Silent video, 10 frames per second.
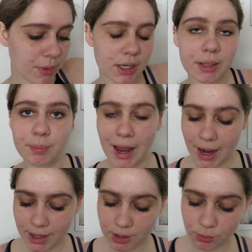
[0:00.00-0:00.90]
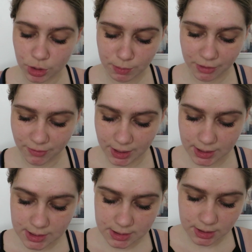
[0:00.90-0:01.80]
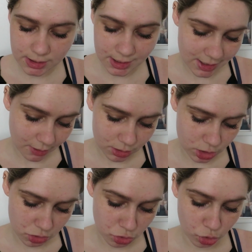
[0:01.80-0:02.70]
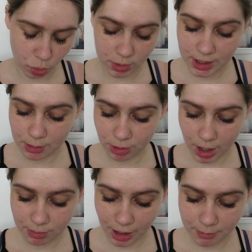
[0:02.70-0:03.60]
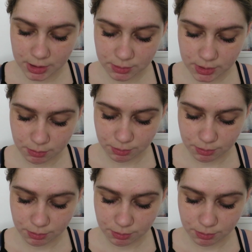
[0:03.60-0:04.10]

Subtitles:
I'm gonna apply with my fingers because that's how I normally apply primers.